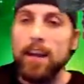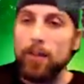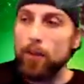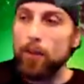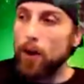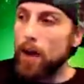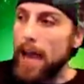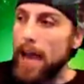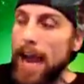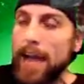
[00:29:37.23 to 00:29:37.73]

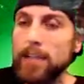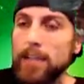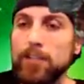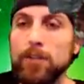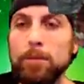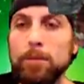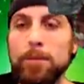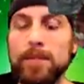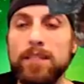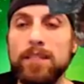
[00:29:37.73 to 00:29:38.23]
The
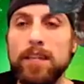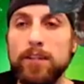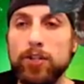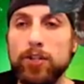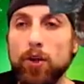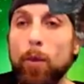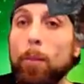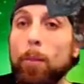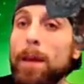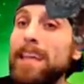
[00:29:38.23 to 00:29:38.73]
action
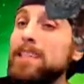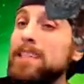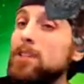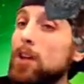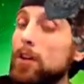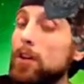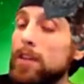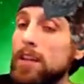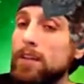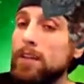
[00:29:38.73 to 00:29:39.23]
potential, based
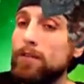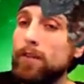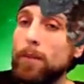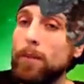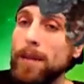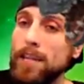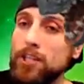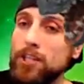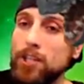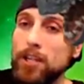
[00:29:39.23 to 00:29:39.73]
on the
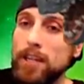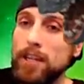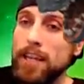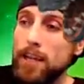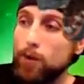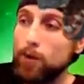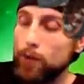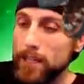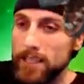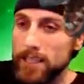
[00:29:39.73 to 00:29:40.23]
information
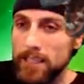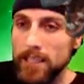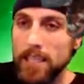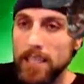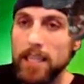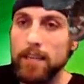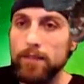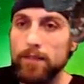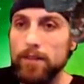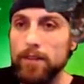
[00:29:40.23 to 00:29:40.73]
it
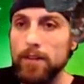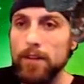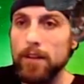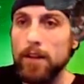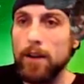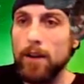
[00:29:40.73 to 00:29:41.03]
received